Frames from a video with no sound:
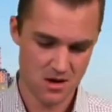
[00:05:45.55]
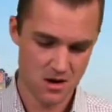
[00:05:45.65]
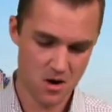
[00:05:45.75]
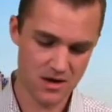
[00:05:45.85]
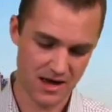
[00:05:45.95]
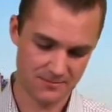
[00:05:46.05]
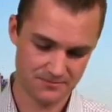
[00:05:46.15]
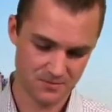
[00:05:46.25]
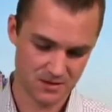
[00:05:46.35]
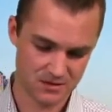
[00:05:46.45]
Okay,
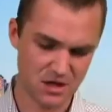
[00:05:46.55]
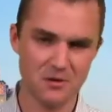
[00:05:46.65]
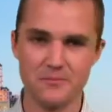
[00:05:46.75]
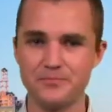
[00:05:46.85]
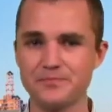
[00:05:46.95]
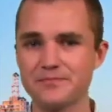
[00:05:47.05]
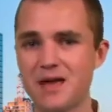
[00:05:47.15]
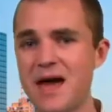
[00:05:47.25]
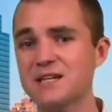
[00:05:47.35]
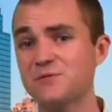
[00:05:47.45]
so
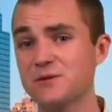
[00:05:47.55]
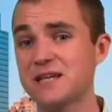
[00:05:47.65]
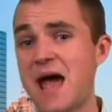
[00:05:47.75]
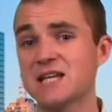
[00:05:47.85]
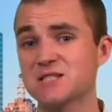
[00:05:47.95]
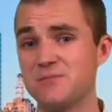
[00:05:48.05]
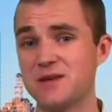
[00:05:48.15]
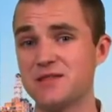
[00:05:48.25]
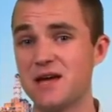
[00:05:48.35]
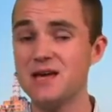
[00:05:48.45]
as for Zach
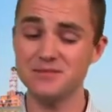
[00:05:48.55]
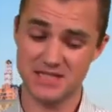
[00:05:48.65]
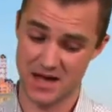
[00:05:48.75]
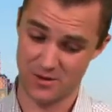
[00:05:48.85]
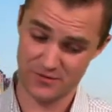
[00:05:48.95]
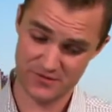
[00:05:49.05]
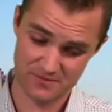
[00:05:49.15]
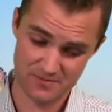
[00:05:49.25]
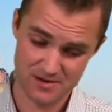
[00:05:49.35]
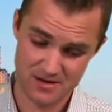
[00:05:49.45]
Smith himself,
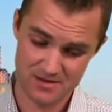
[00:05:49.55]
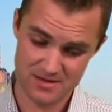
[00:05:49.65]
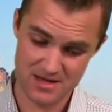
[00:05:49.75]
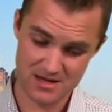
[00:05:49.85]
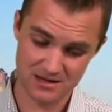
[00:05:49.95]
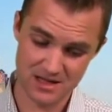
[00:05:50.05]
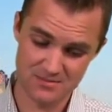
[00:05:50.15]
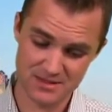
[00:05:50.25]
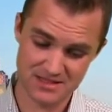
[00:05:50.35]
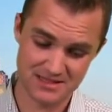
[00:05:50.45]
the
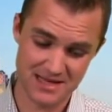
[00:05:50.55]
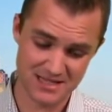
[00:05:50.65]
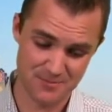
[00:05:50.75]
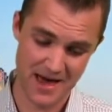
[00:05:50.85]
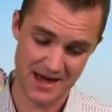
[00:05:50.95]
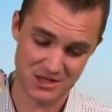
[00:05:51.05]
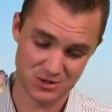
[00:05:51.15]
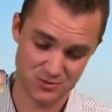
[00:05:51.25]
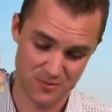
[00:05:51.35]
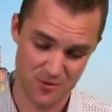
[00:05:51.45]
Columbus
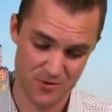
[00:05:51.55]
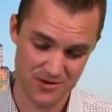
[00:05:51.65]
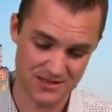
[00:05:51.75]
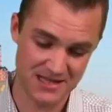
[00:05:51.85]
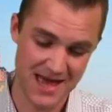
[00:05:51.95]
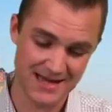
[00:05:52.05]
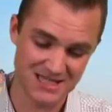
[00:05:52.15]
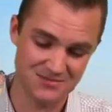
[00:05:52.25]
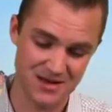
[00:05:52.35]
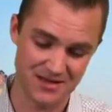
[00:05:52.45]
Dispatch reported Zach
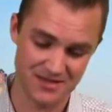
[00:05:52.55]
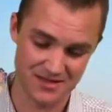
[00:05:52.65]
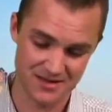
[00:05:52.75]
Smith